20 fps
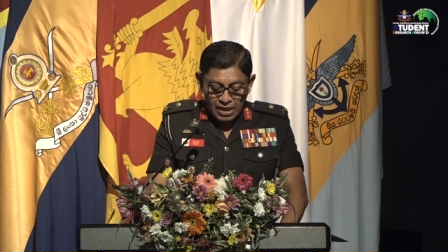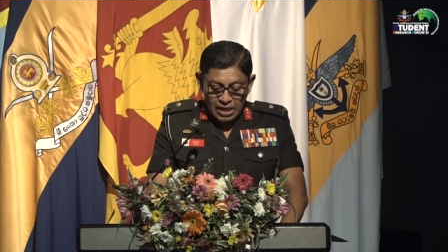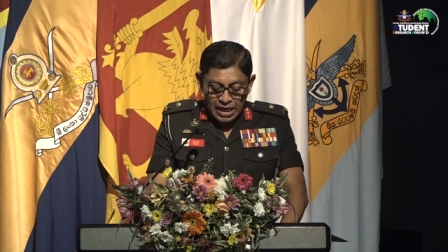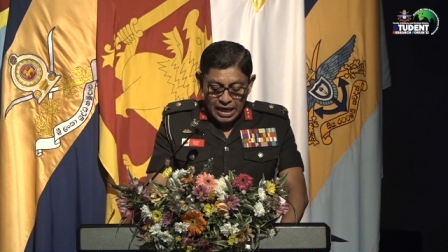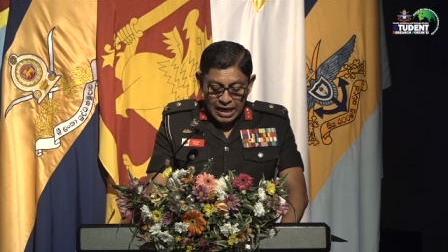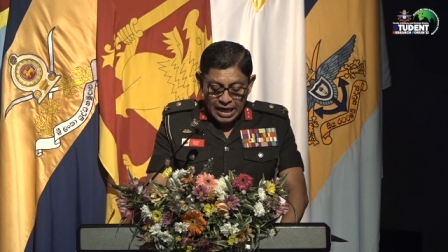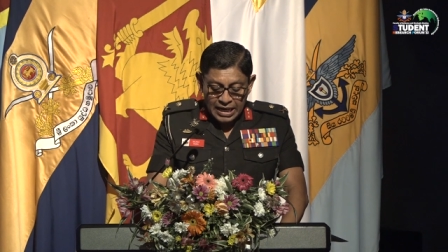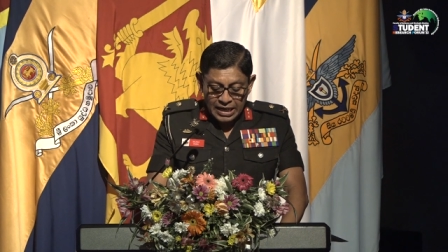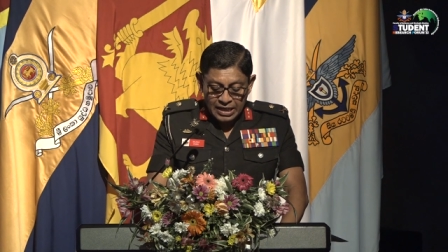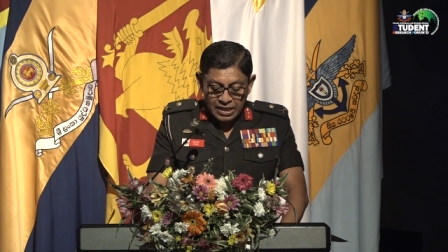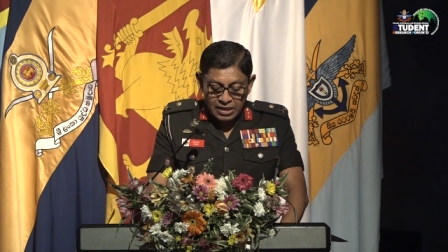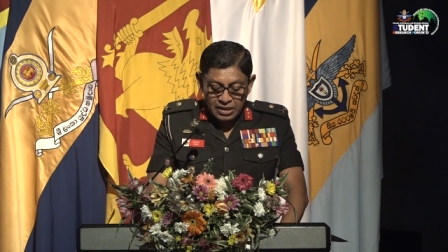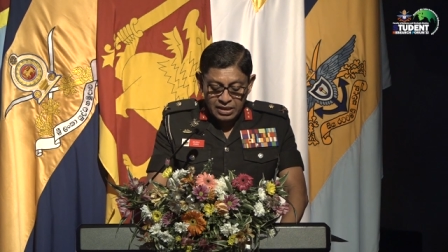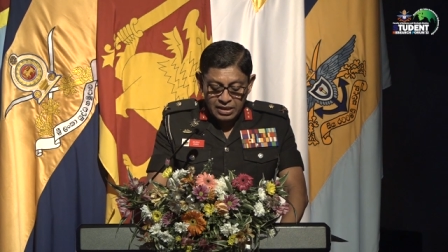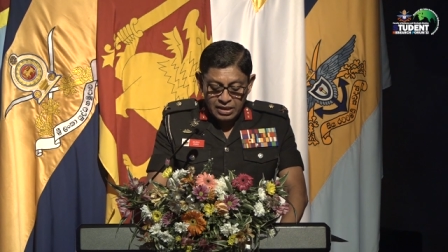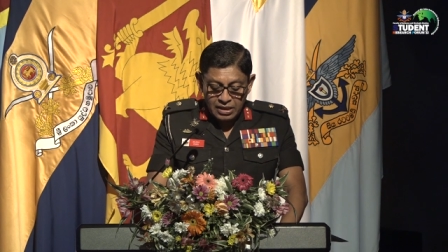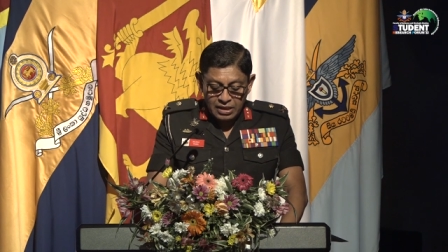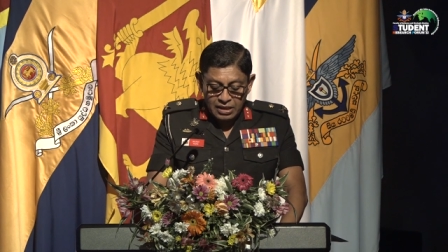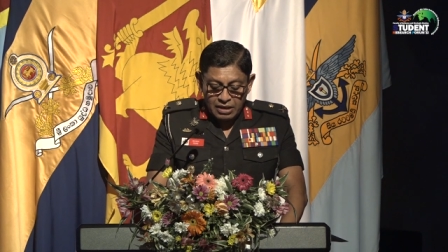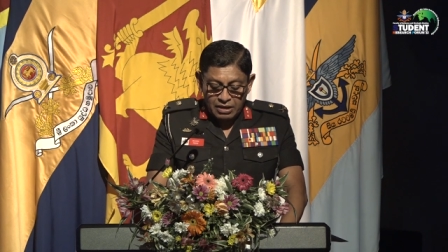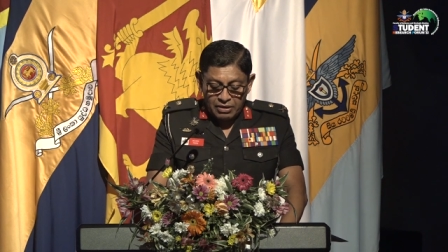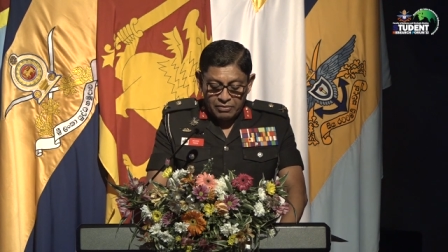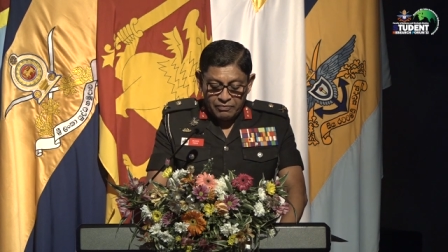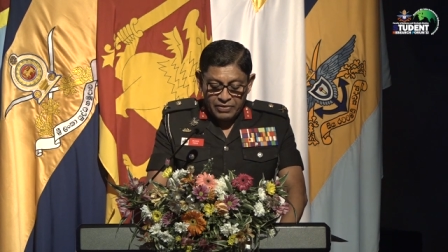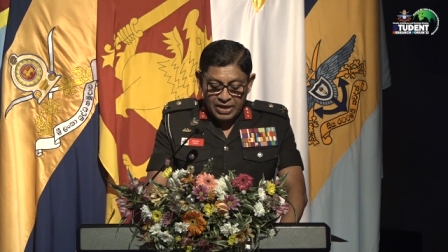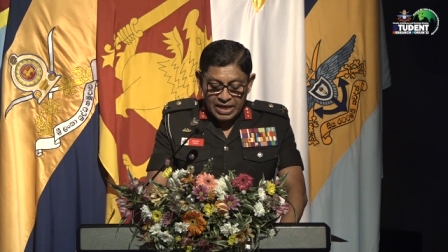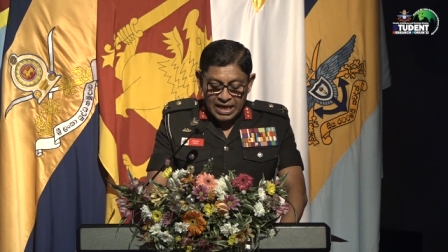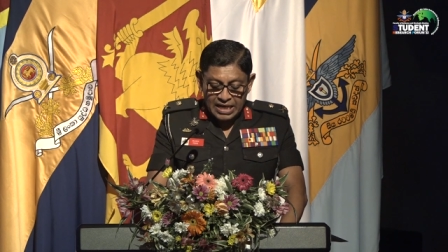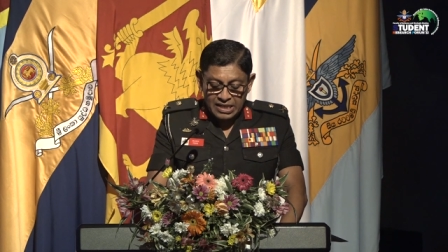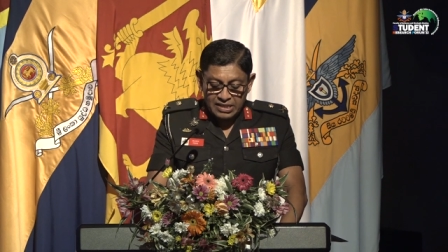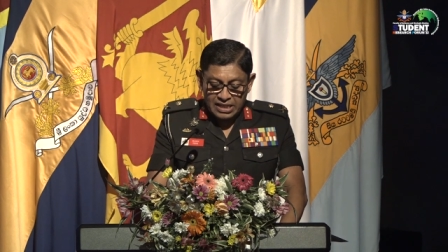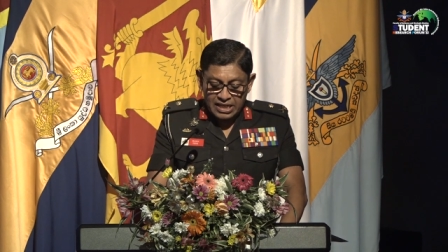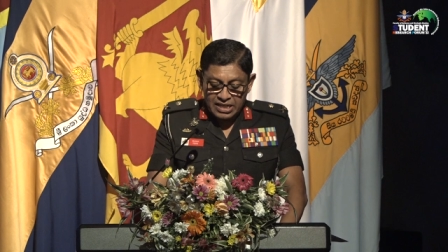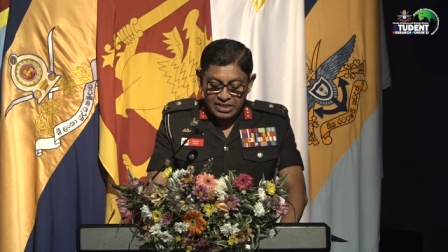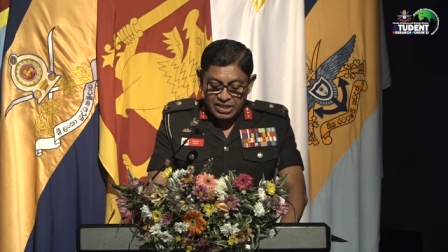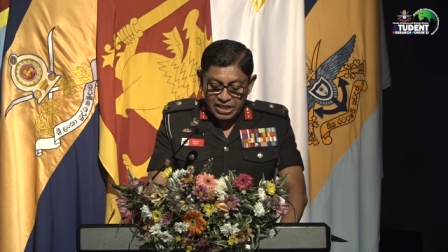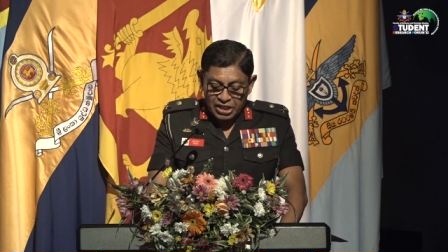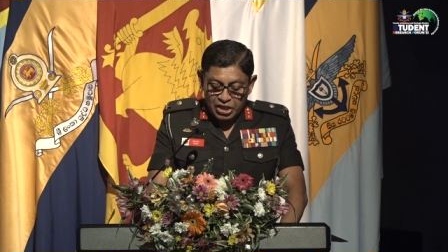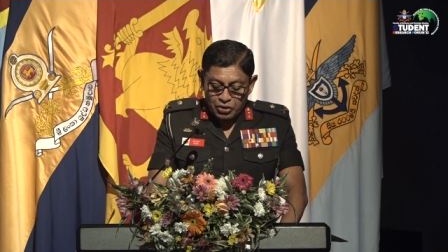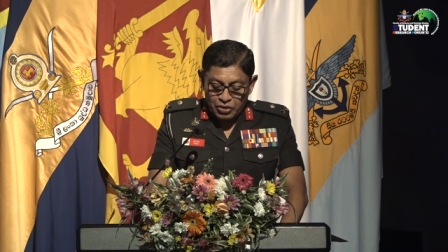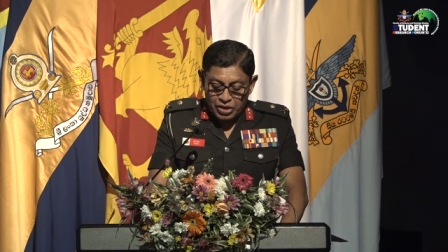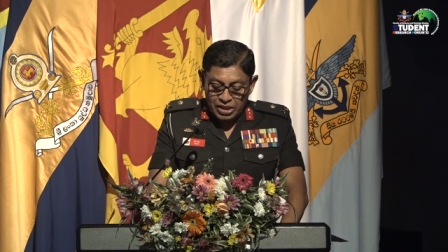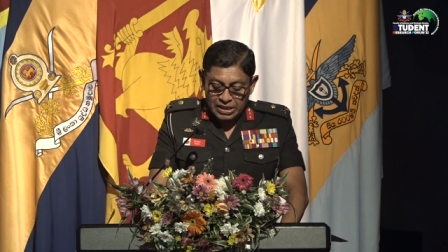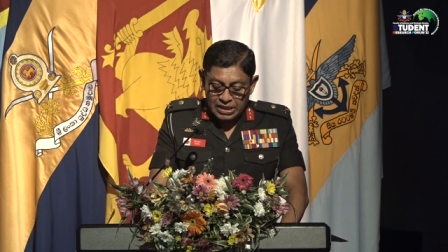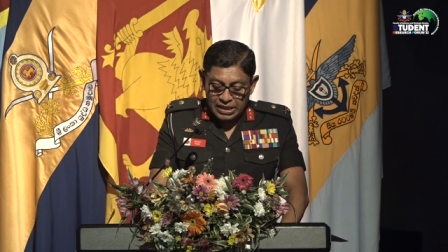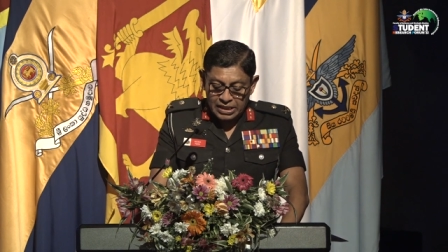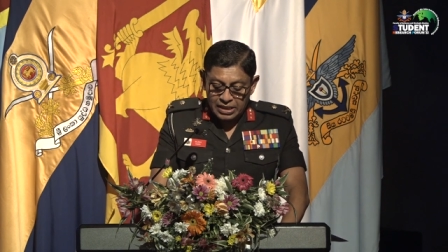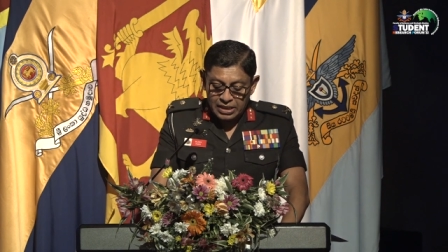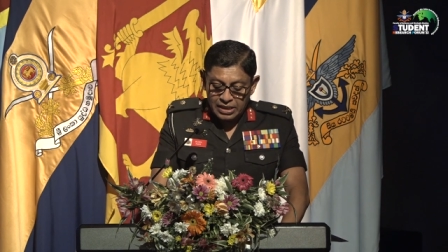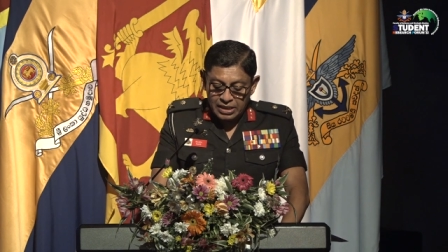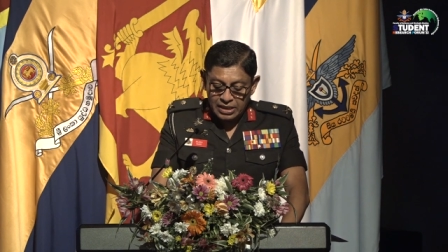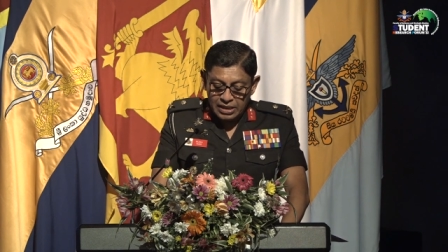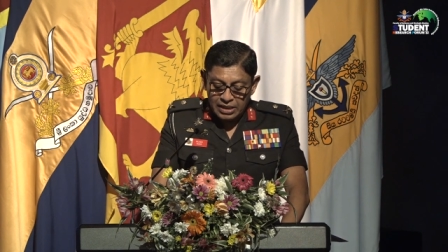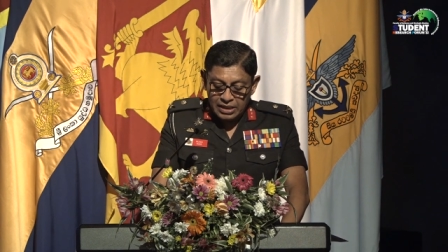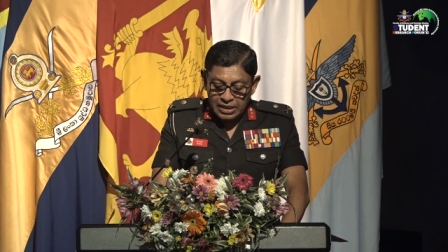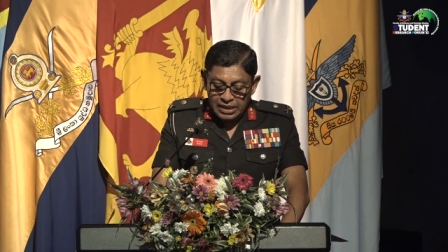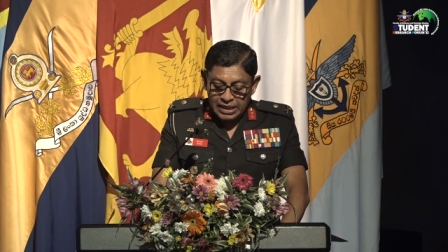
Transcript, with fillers: And when I say security,